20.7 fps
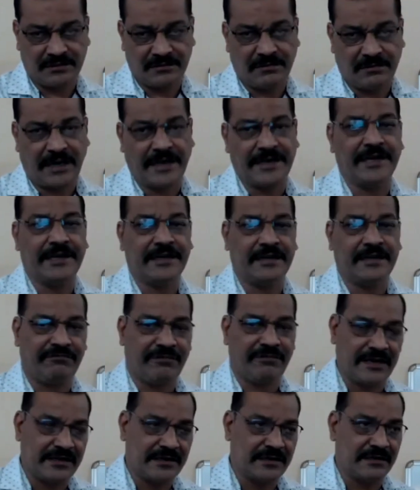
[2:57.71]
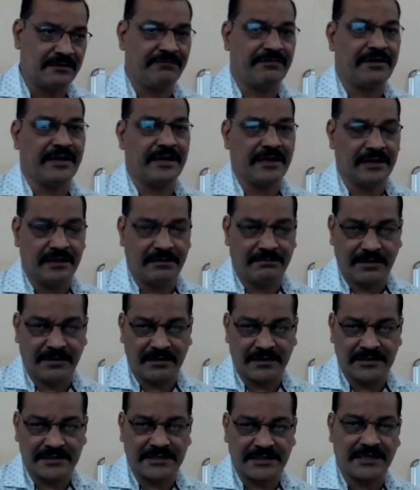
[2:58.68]
Identifier,
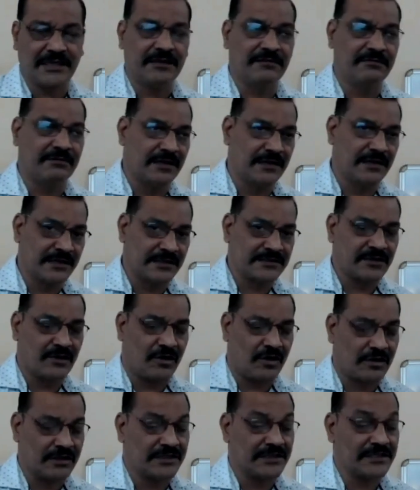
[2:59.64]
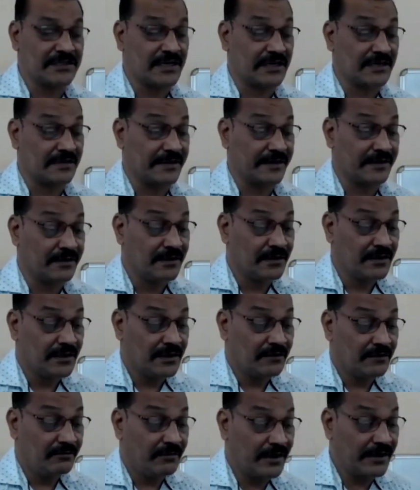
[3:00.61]
variables, keywords, all these are there.
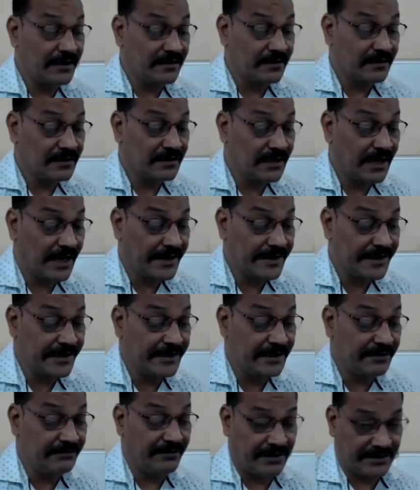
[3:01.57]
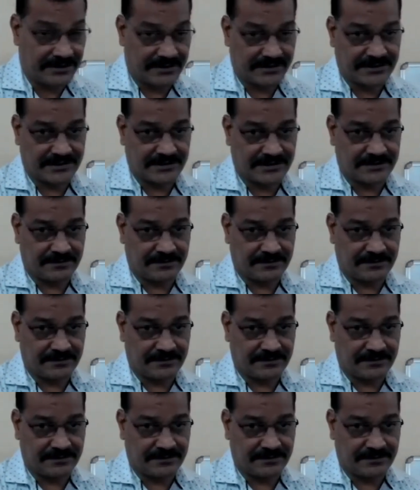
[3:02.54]
What are the identifiers?